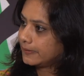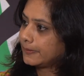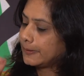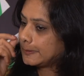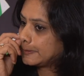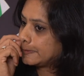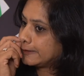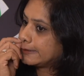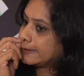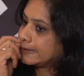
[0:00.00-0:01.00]
Okay. So
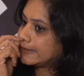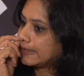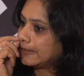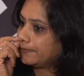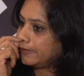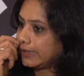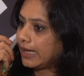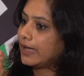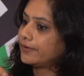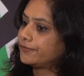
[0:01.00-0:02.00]
since uh, we
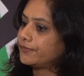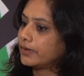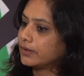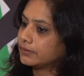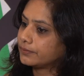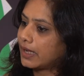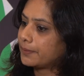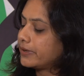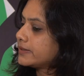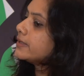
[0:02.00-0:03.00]
have uh, our
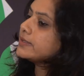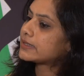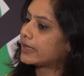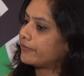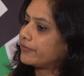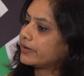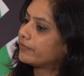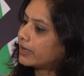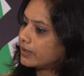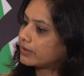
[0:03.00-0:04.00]
presence
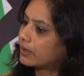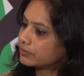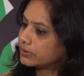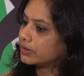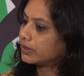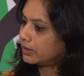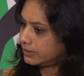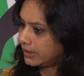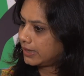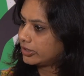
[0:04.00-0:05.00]
everywhere around the,
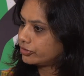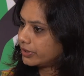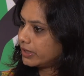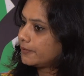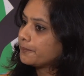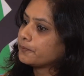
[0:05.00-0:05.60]
the country,